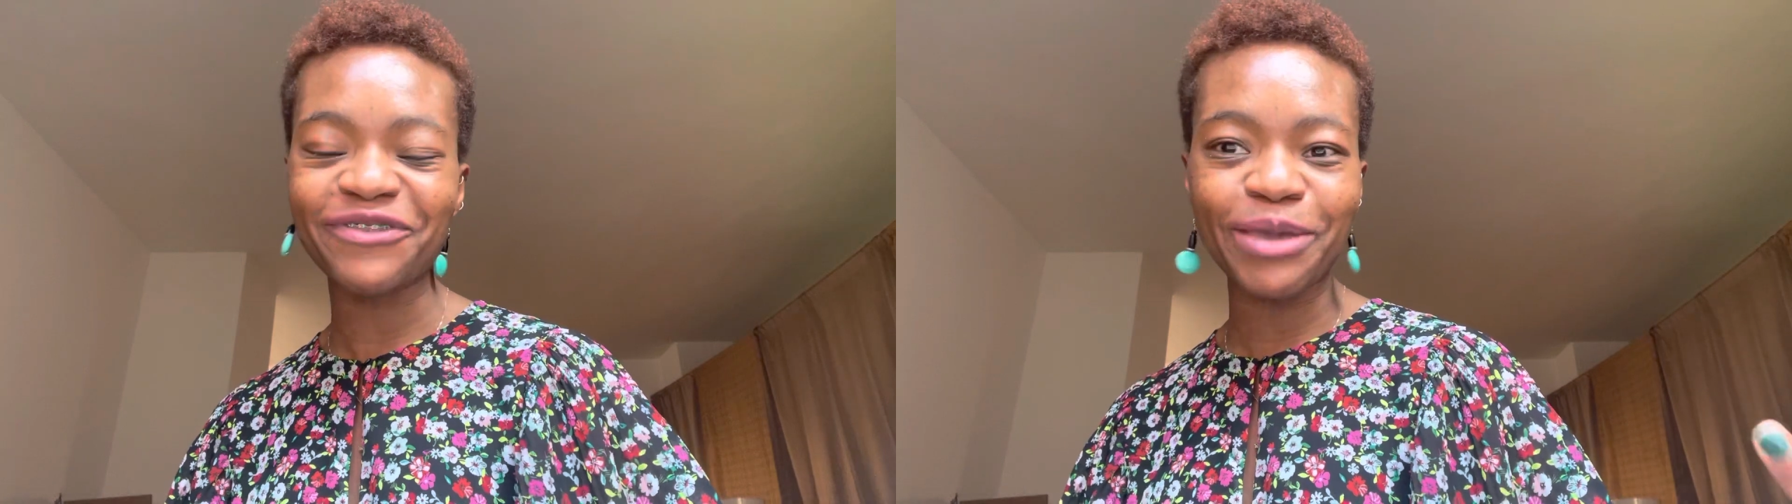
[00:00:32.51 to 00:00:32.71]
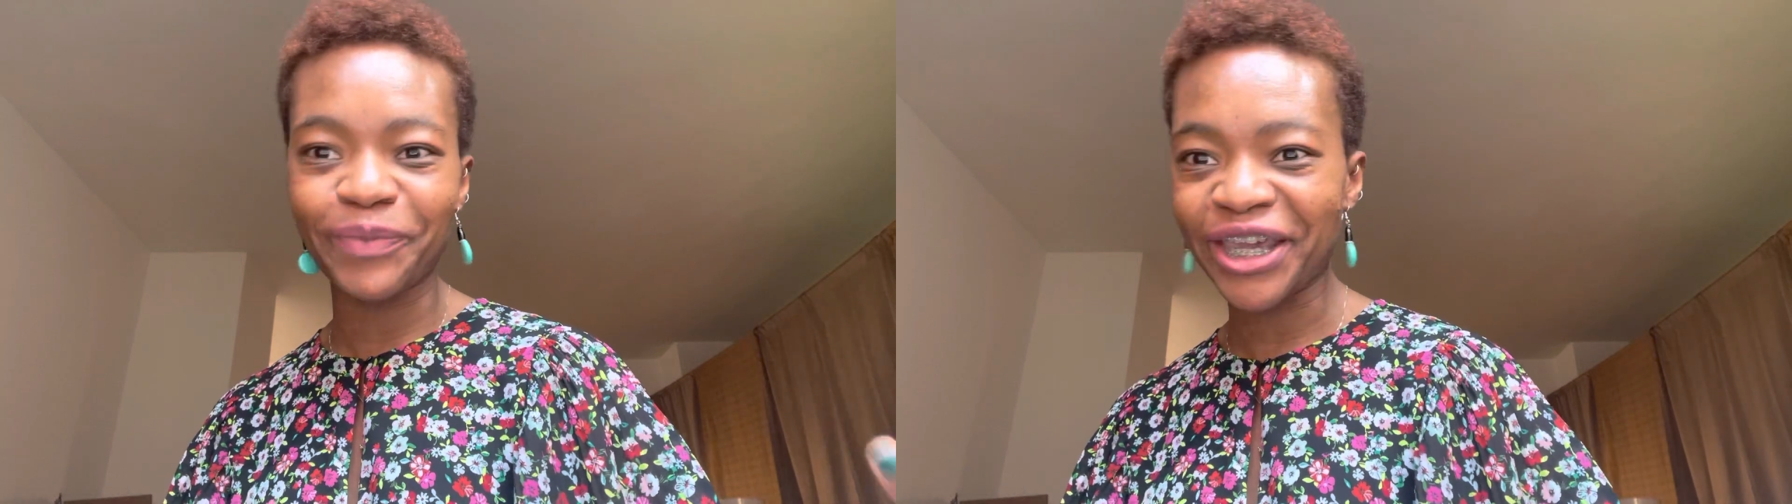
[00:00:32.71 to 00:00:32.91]

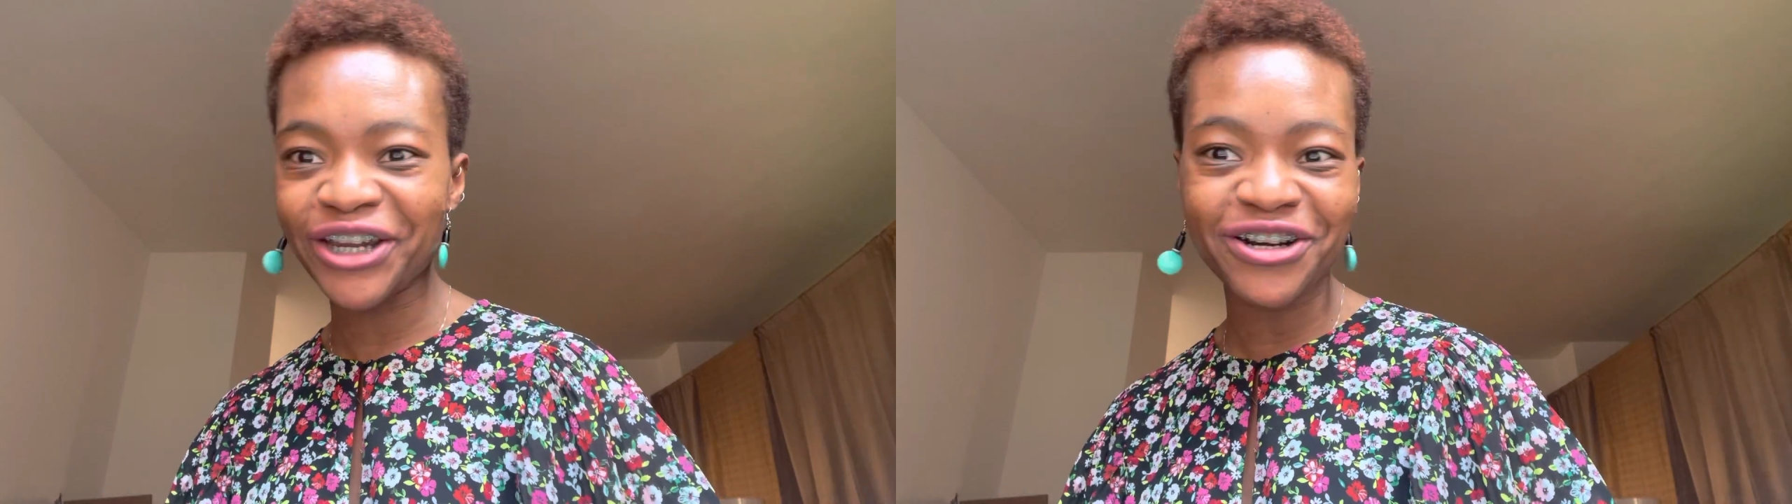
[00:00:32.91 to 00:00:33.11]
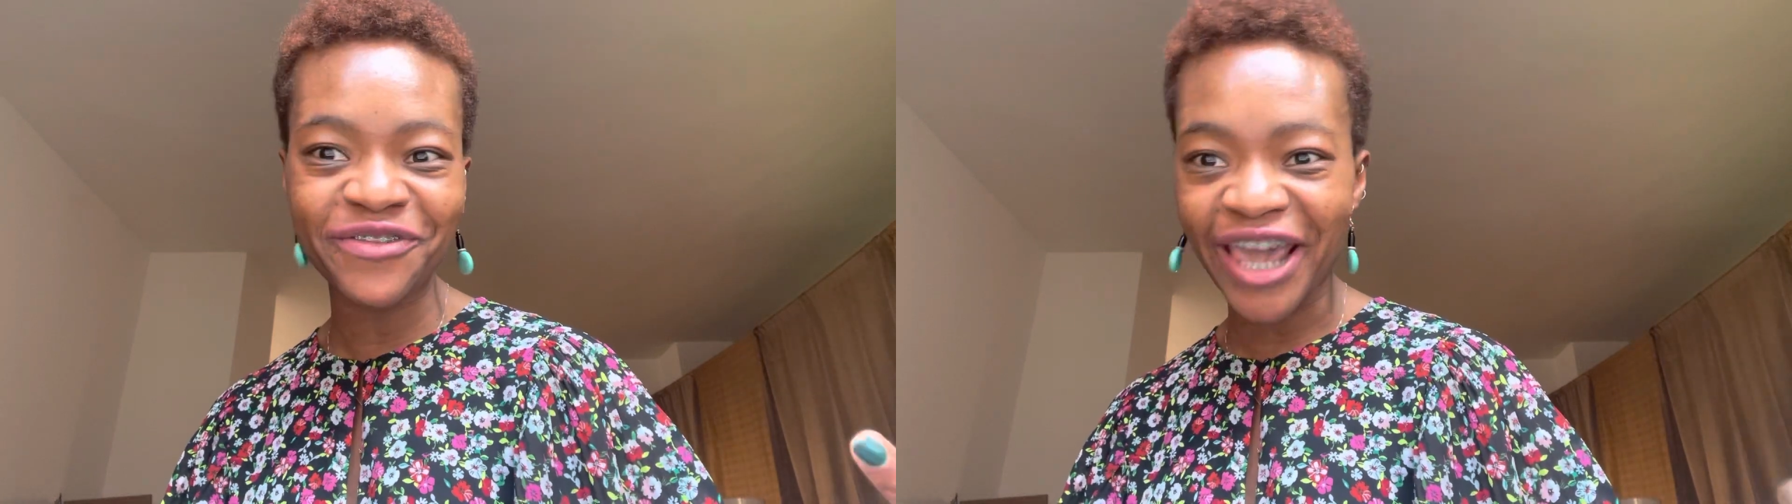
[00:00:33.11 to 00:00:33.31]
a pair
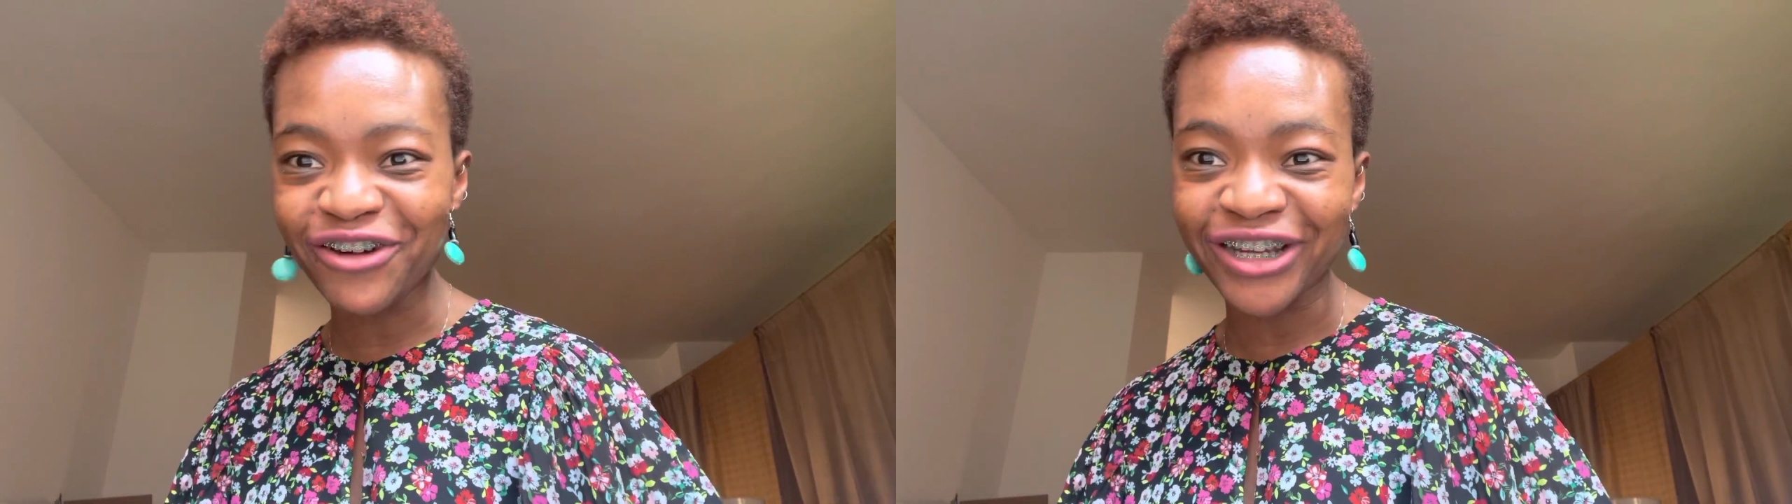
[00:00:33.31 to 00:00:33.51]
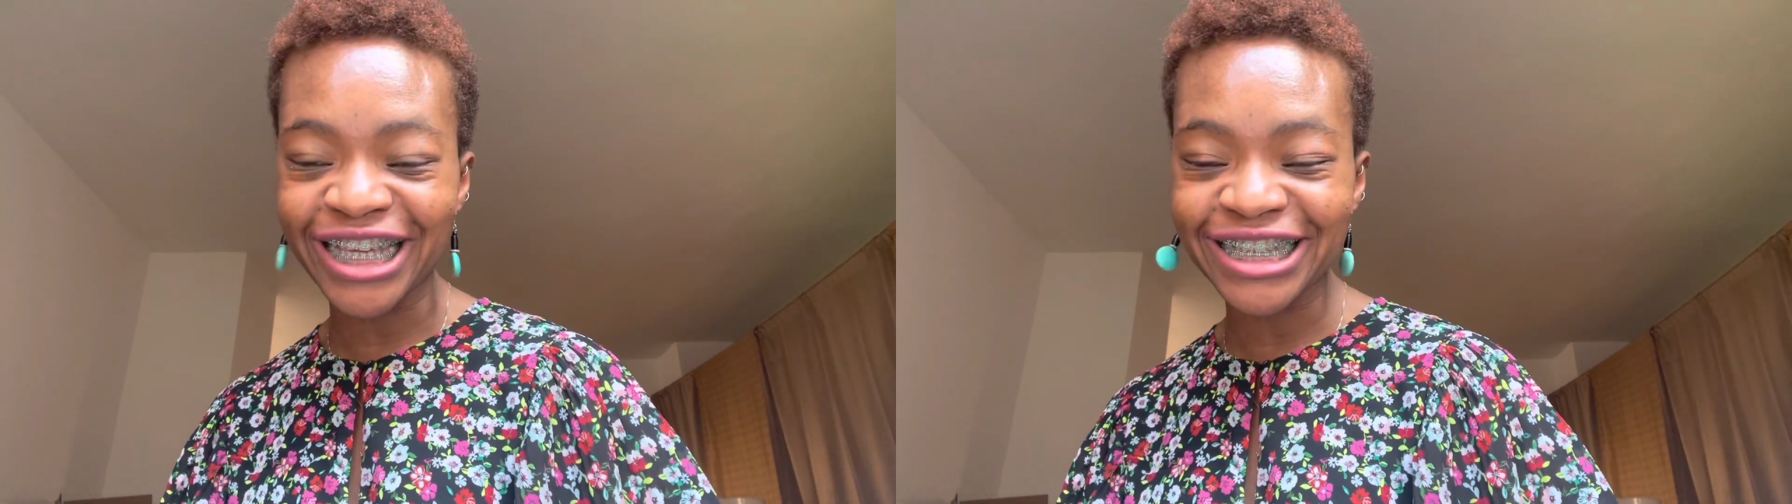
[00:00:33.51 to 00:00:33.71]
of
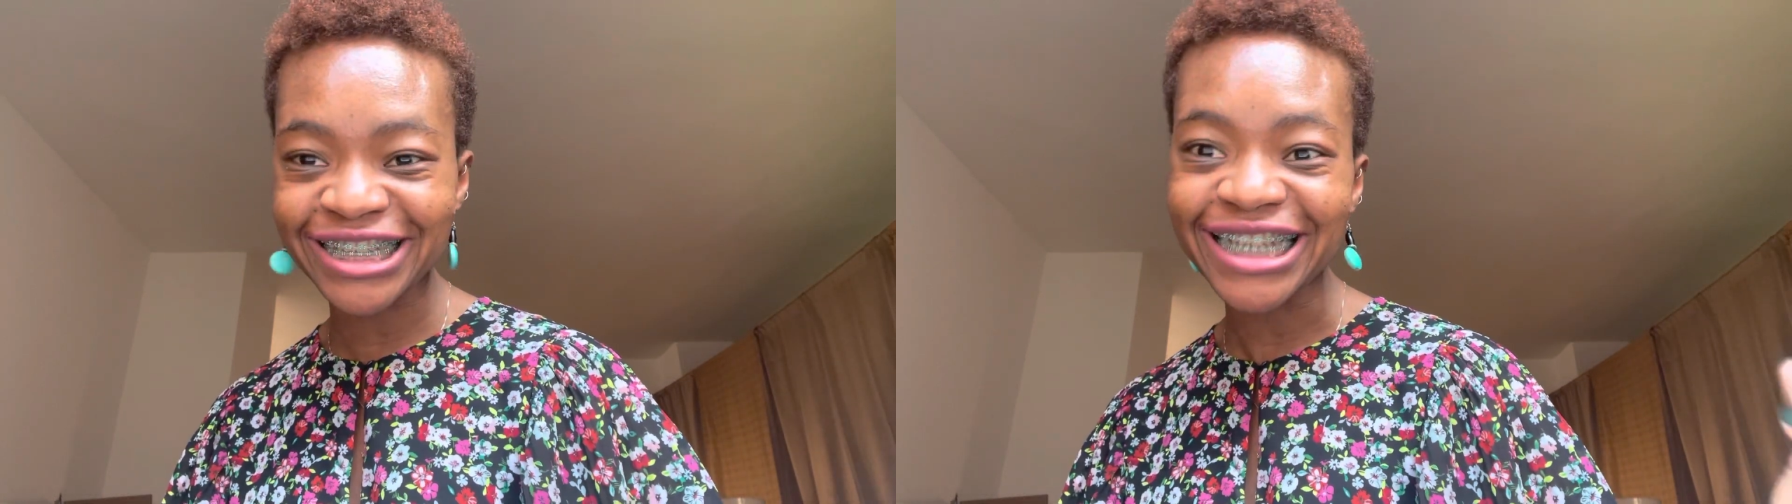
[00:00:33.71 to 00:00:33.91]
earrings